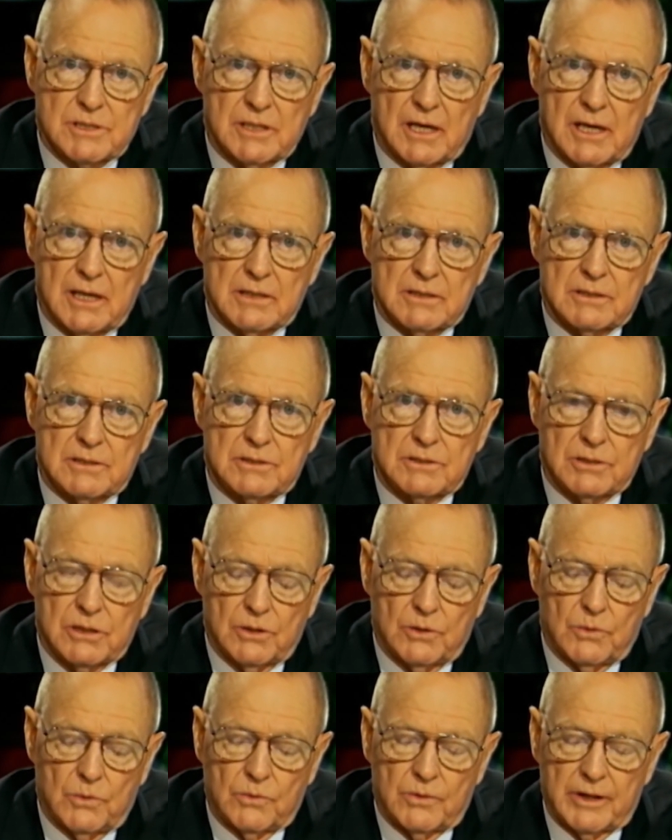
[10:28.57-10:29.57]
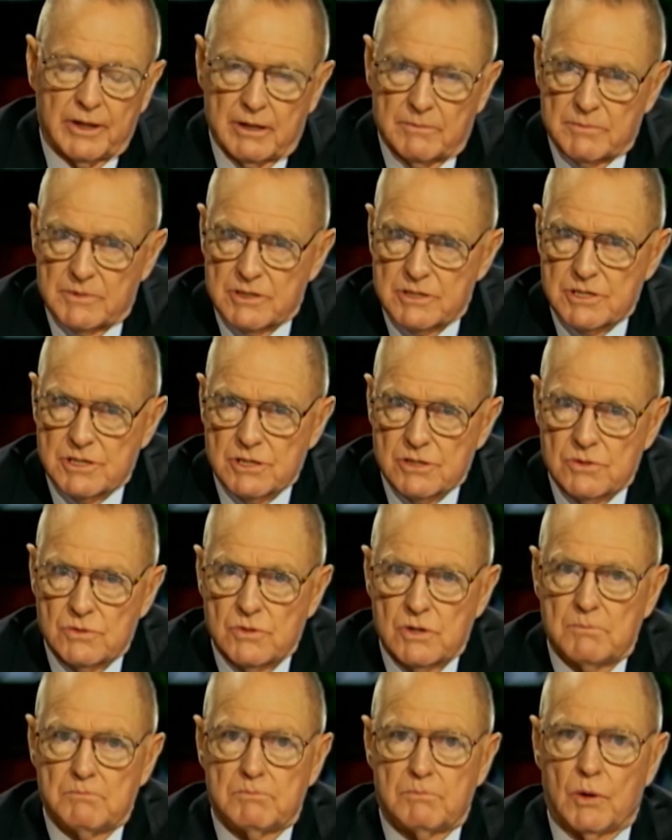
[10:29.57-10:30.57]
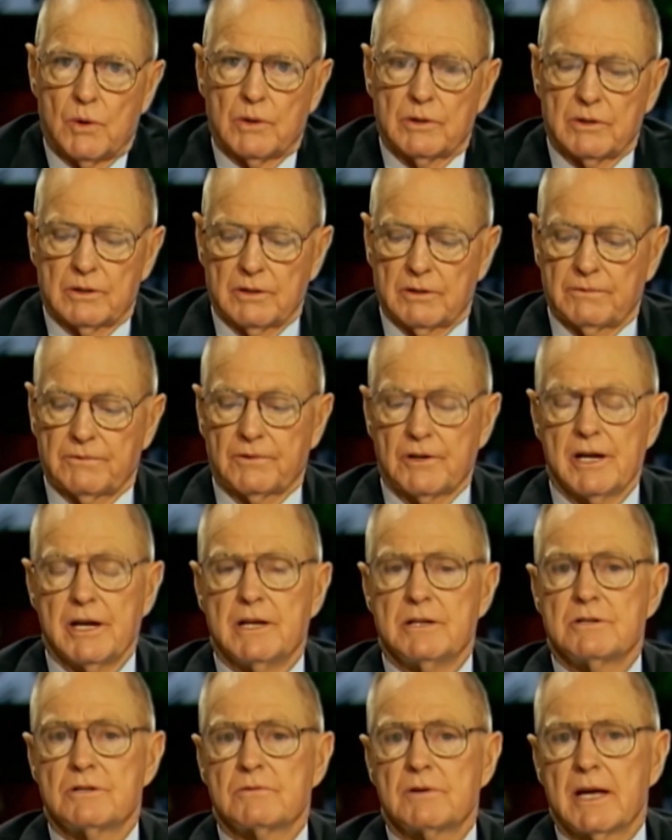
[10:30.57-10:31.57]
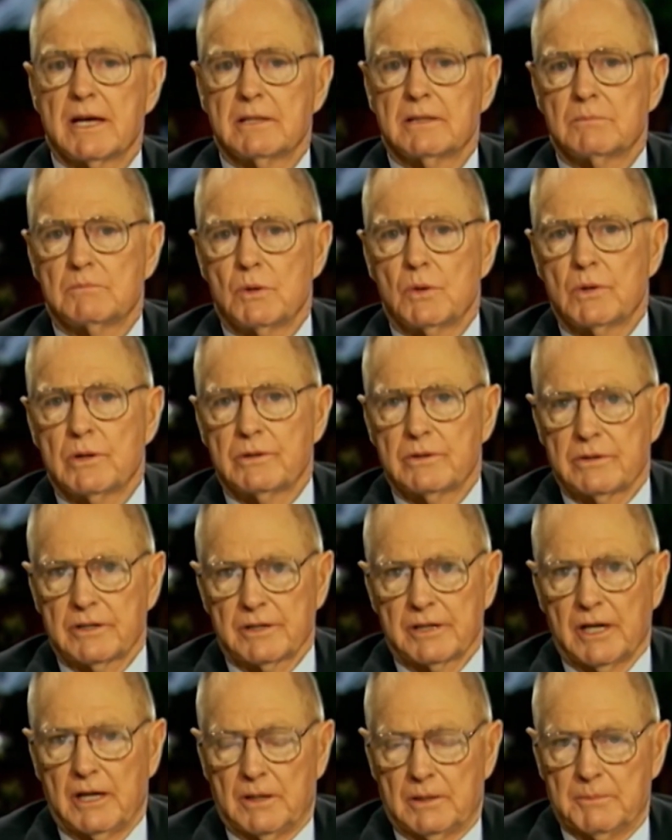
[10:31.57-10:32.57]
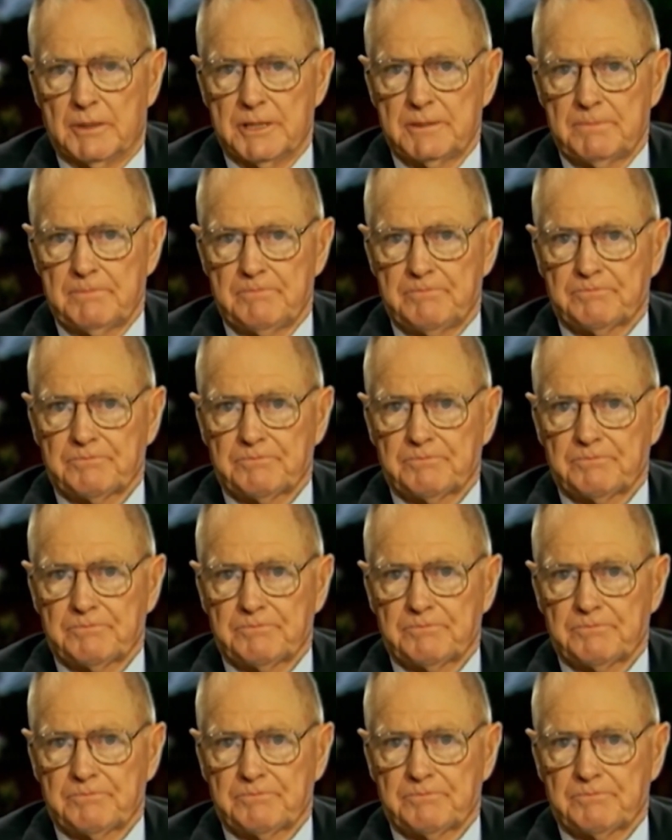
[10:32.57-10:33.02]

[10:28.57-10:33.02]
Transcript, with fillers: God told them to sew a border, a fringe around the border of their garment,